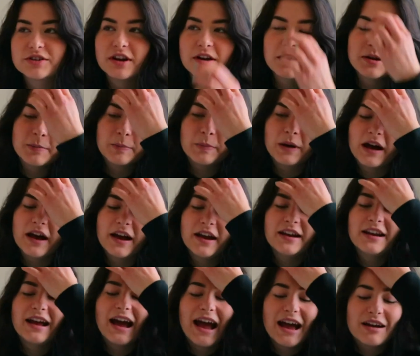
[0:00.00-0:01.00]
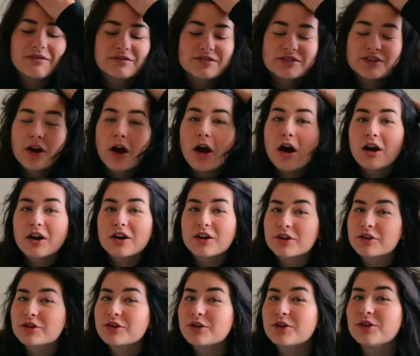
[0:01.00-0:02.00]
you got a pine after our
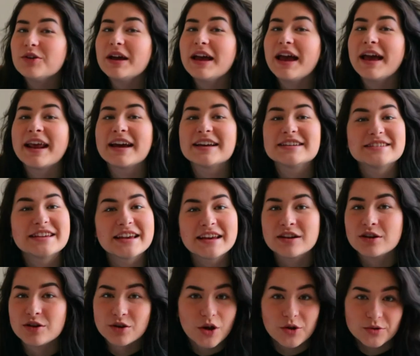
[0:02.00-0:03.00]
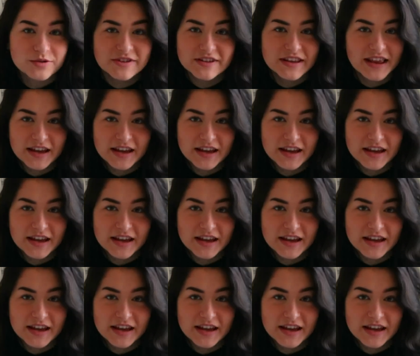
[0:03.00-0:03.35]
girl, and I say no to